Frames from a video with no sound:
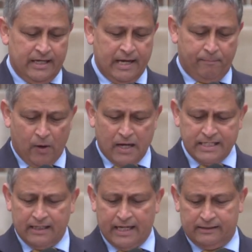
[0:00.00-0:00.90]
A
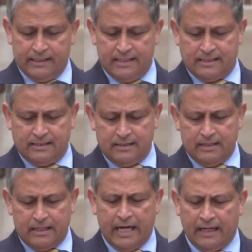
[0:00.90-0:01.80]
project like this
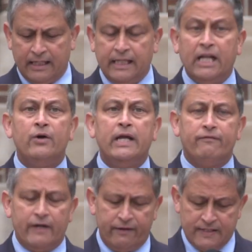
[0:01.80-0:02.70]
at an
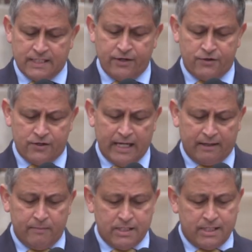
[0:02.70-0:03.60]
innovative institution
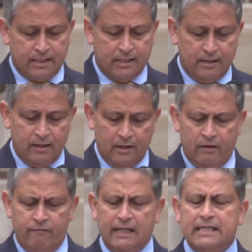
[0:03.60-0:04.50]
like Michigan
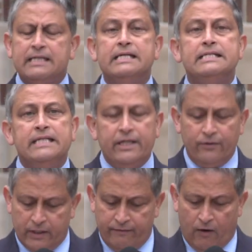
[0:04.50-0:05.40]
will
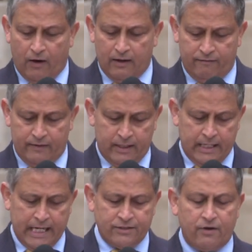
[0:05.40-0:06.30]
continue to evolve
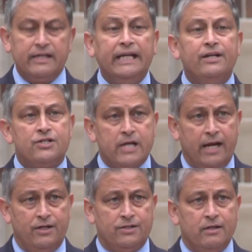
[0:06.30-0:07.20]
as our needs
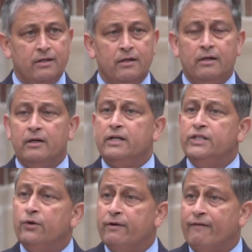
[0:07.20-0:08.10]
change.
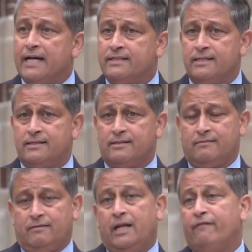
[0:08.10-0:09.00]
New
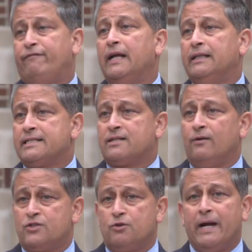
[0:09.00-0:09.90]
devices in a field that's
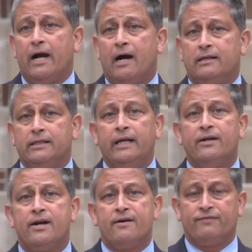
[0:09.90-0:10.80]
close to my heart,
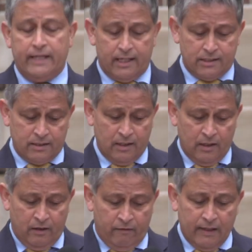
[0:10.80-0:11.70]
Internet of Things,
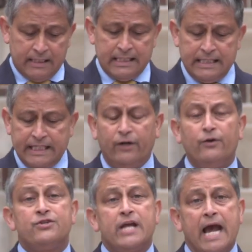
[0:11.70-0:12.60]
will continue
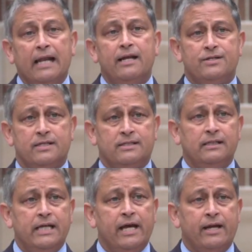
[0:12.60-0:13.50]
to challenge us
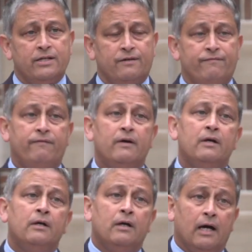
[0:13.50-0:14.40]
in the areas of
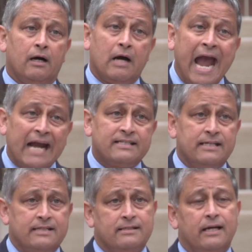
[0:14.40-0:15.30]

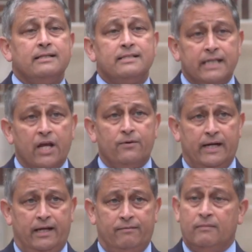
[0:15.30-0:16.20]
access and
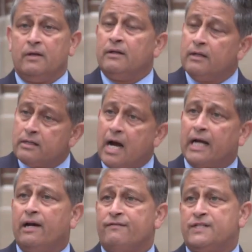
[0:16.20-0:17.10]
security.
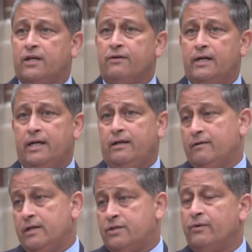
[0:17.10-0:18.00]
Talking of security,
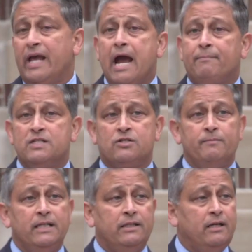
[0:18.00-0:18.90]
today happens to
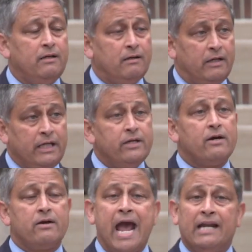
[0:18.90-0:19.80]
be the
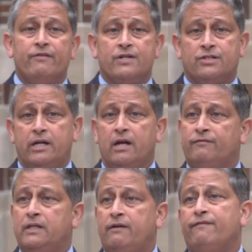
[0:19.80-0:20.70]
year anniversary
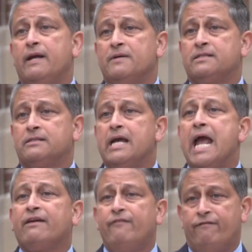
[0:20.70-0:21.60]
of the famous
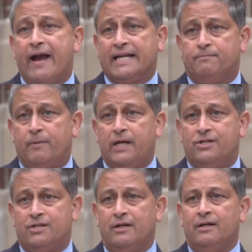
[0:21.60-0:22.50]
Equifax
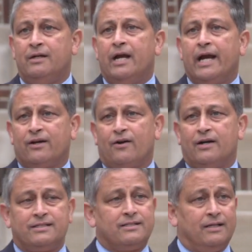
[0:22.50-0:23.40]
breach
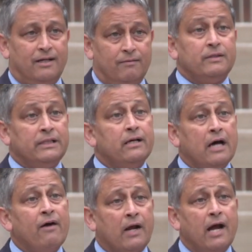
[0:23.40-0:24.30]
across
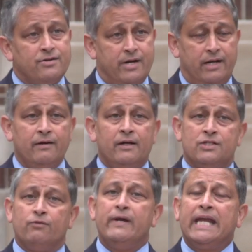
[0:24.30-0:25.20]
our country.
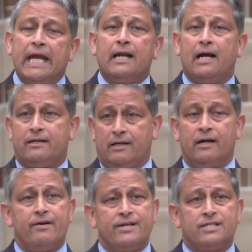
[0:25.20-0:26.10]
So we cannot
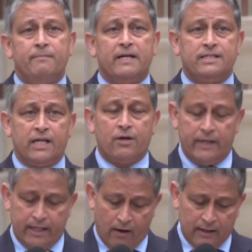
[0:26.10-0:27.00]
underestimate
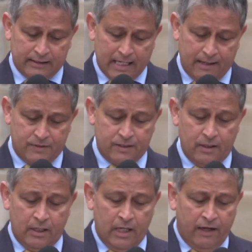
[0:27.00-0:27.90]
security at all times.
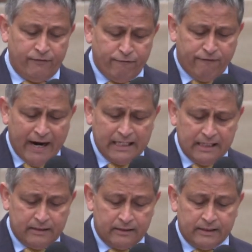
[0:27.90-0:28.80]
If you
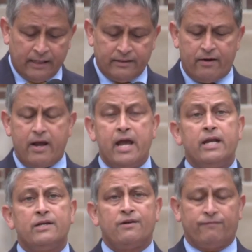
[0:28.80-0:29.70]
find that there are
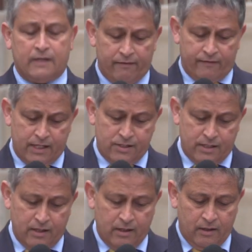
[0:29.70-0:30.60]
areas of
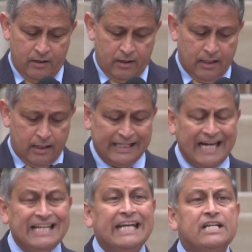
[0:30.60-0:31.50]
coverage
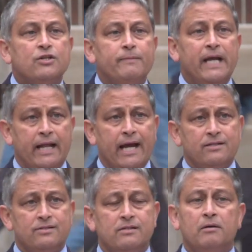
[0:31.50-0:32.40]
that needs to be
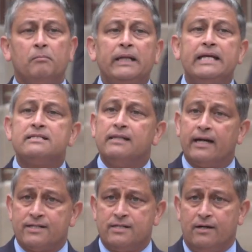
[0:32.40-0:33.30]
enhanced, please
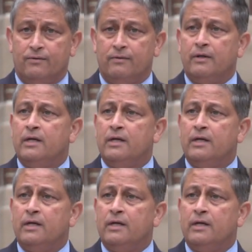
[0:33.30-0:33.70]
let us know.